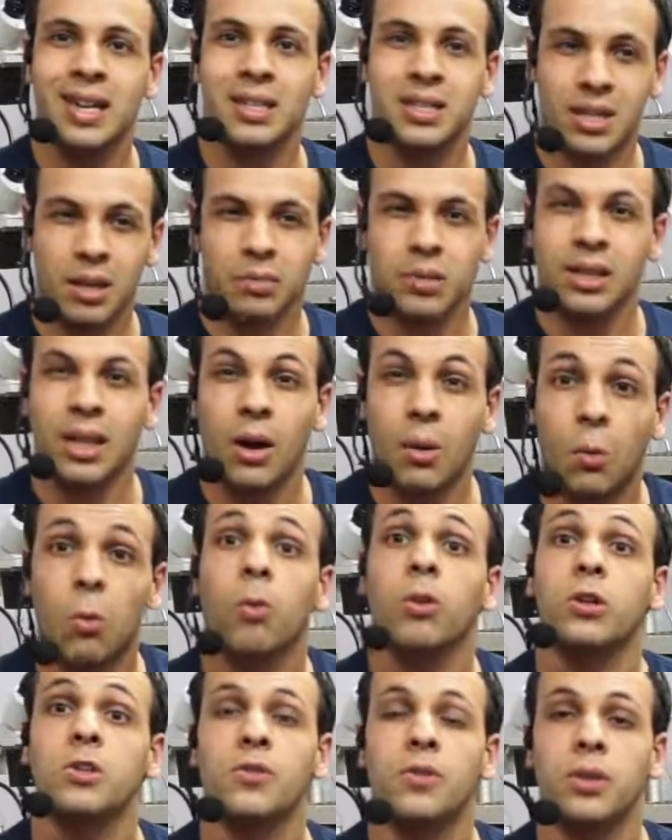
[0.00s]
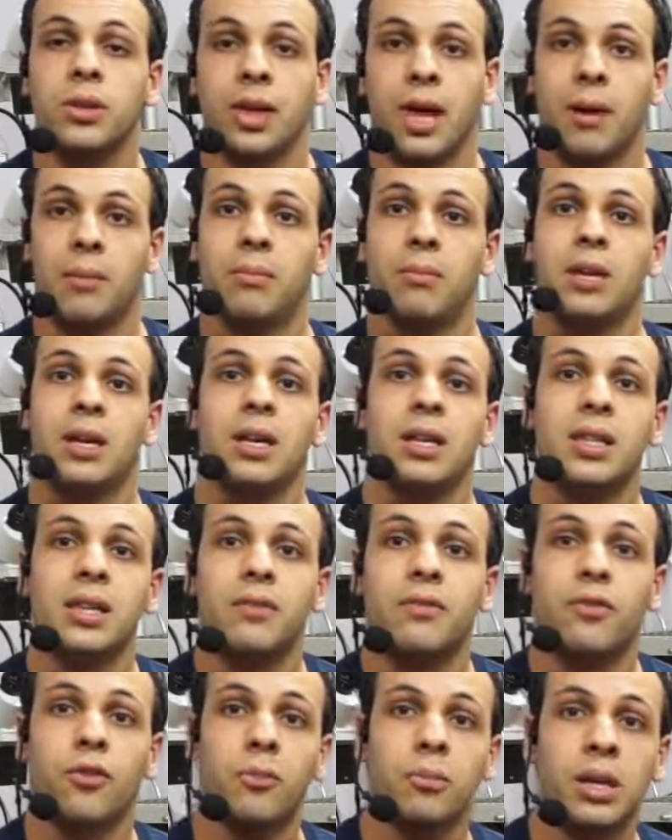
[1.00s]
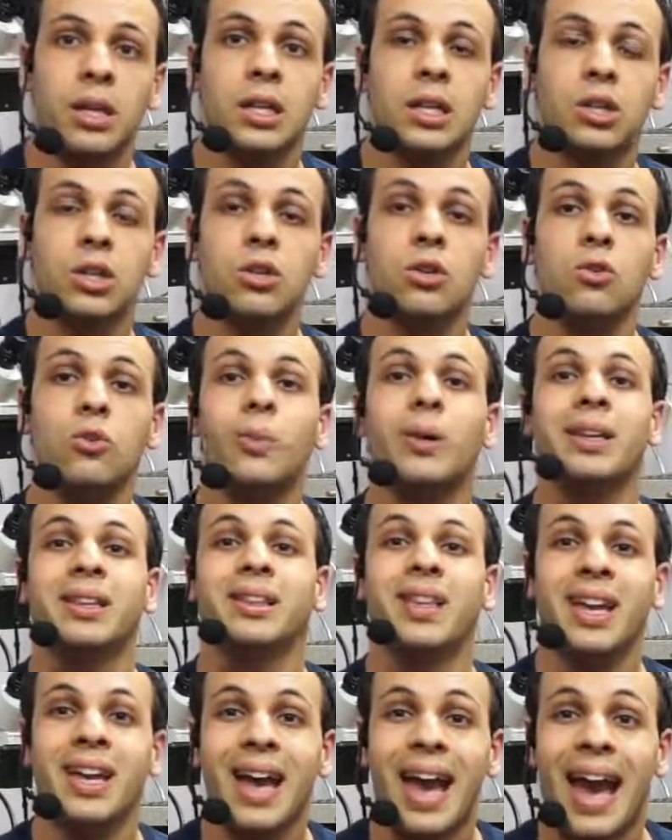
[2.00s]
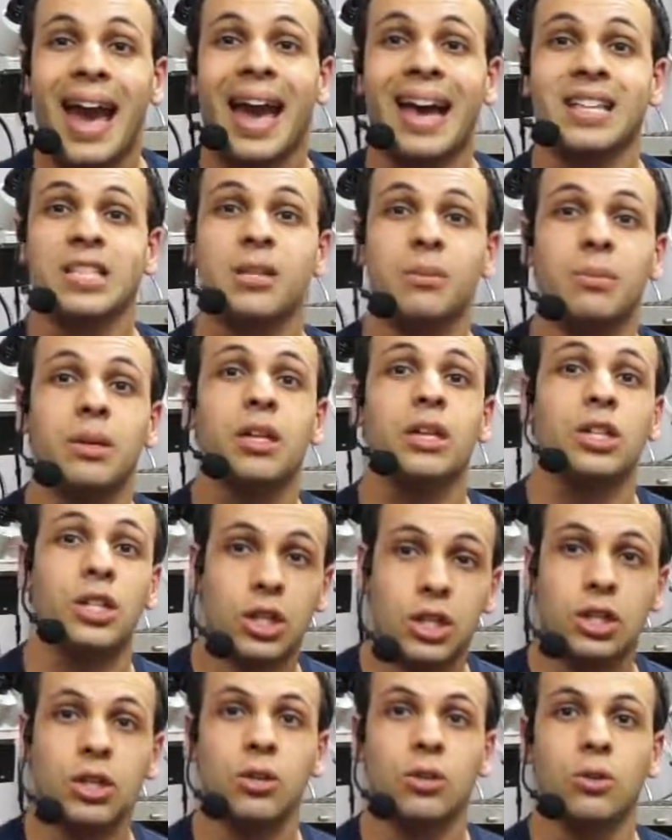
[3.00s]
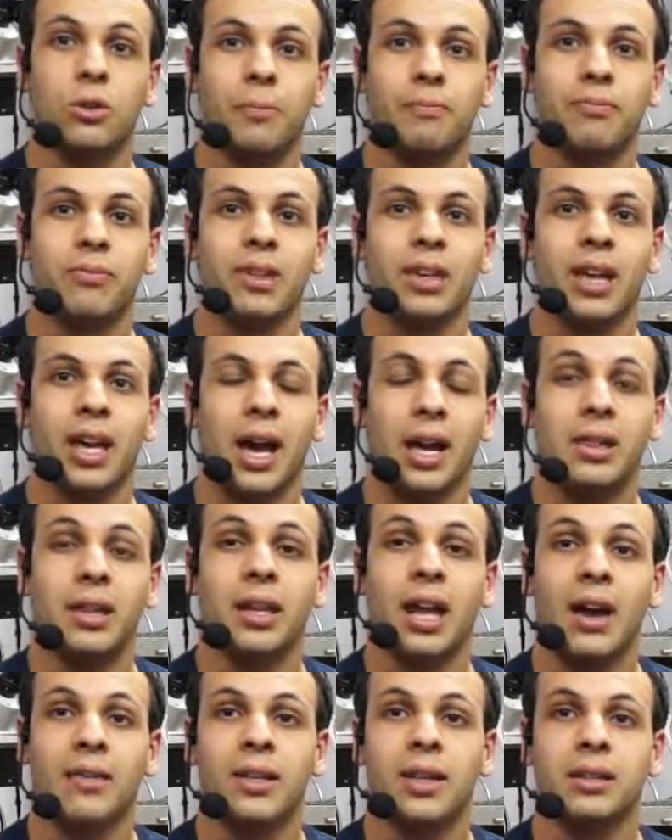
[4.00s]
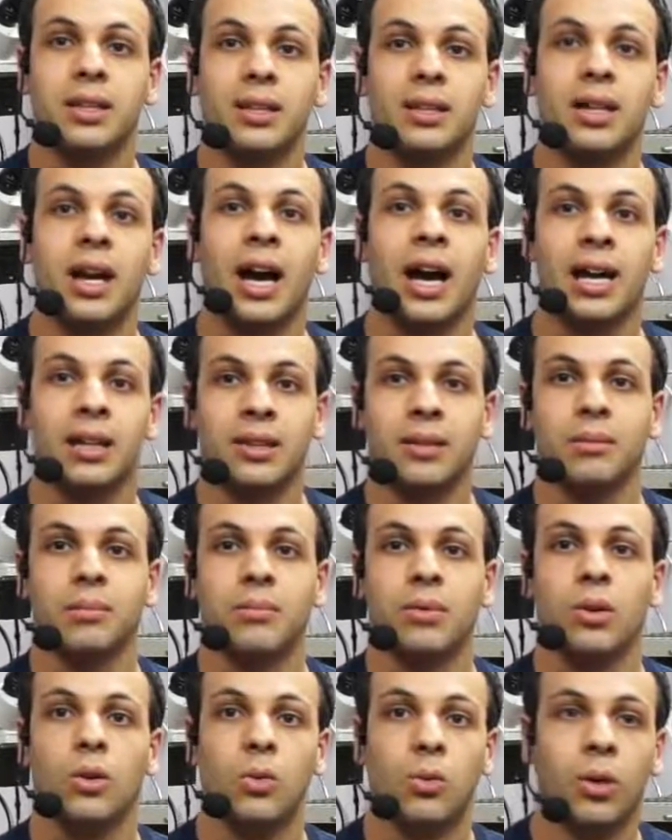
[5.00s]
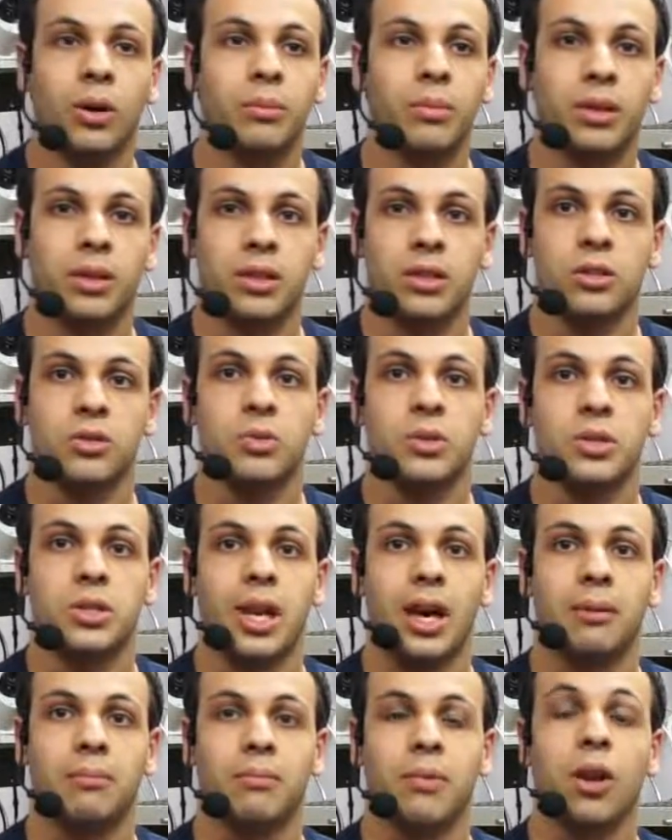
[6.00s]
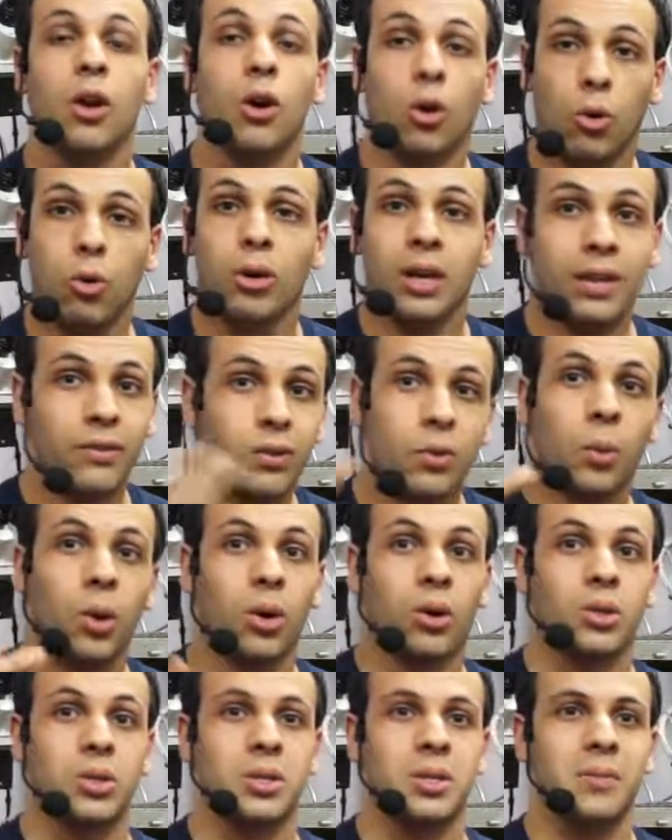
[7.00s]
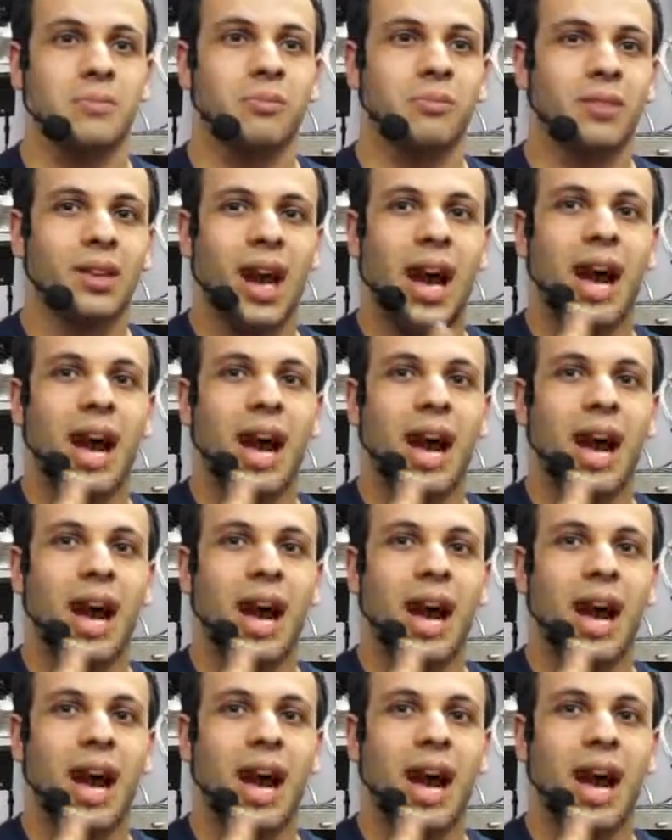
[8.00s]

they get something that works for them than for me to do what they ask me to do and then have that thing die on them one month into a set. Or even worse,